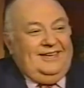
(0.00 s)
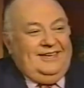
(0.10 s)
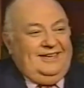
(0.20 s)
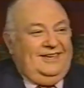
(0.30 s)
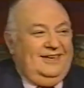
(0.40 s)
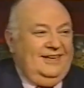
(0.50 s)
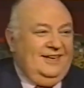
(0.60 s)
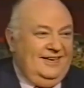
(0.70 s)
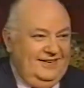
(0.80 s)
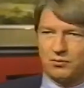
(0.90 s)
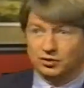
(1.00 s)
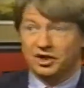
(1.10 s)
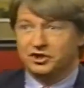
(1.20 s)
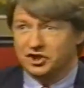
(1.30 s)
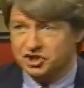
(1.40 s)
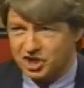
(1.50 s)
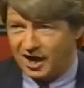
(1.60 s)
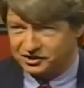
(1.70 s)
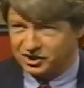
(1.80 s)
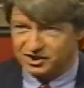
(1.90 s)
you say that? Lyndon
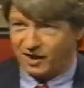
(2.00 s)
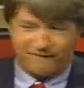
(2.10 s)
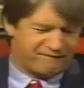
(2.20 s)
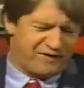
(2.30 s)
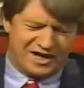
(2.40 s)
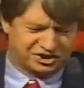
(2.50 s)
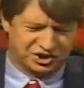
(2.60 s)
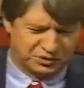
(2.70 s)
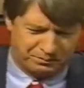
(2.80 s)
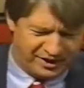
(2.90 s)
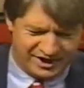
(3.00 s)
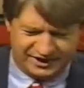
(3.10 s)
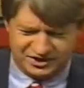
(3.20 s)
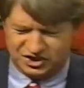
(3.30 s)
Johnson is a fascist pig. He's